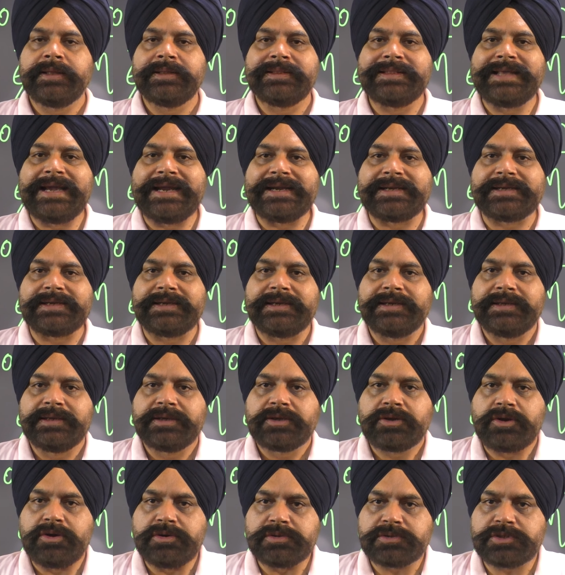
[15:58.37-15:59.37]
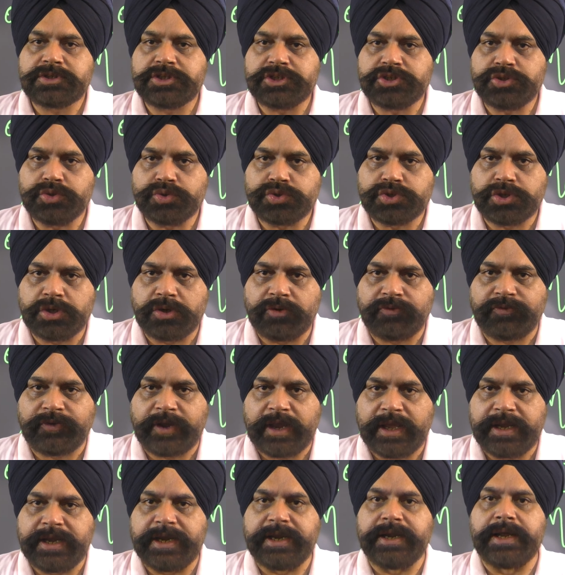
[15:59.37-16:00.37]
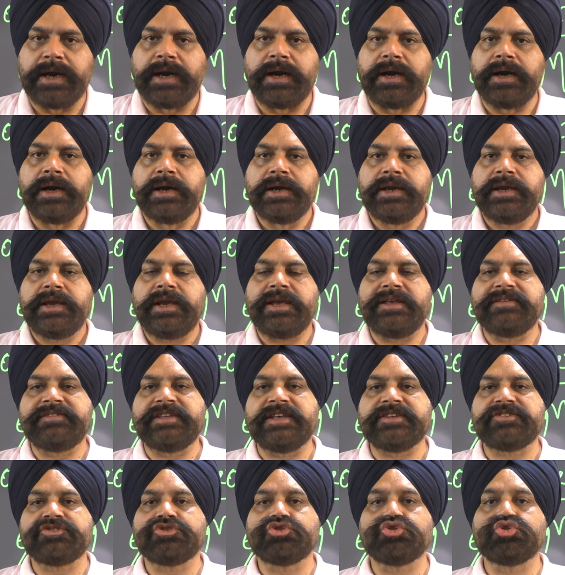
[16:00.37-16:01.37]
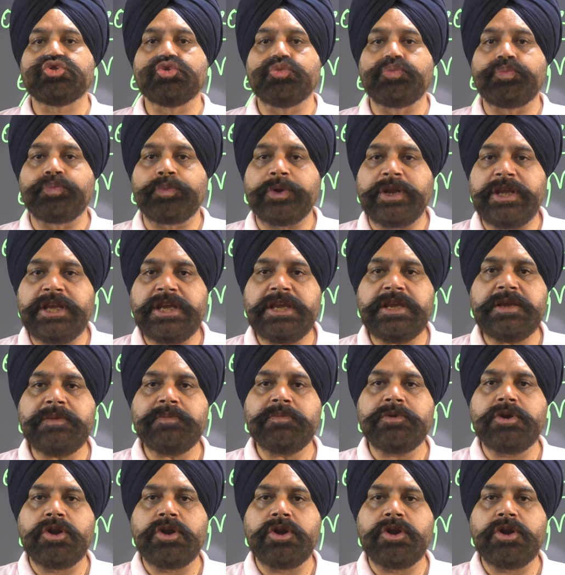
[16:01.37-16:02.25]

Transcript: that Constitution of Canada is a supreme